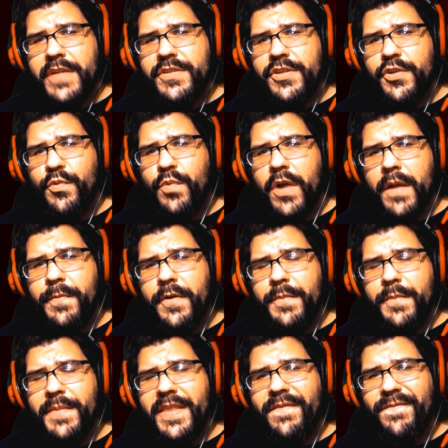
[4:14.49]
so you want to put
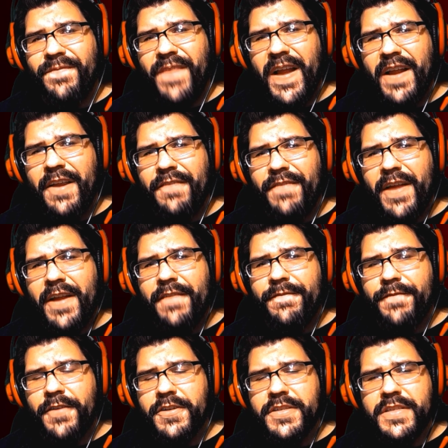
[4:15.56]
him in the very
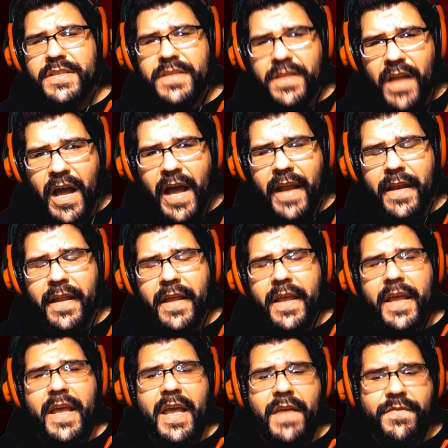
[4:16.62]
first slot
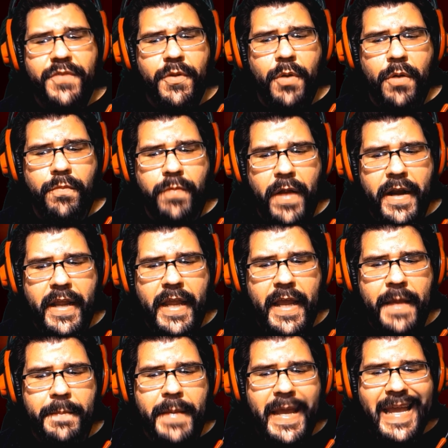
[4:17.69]
if you are running
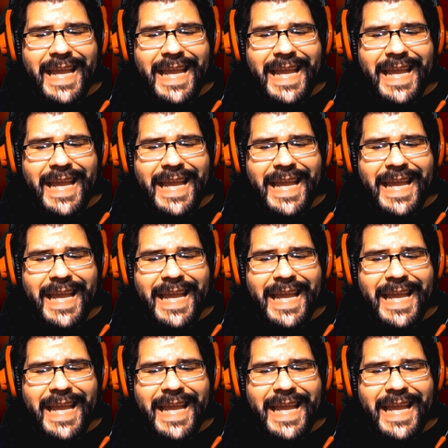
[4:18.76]
him.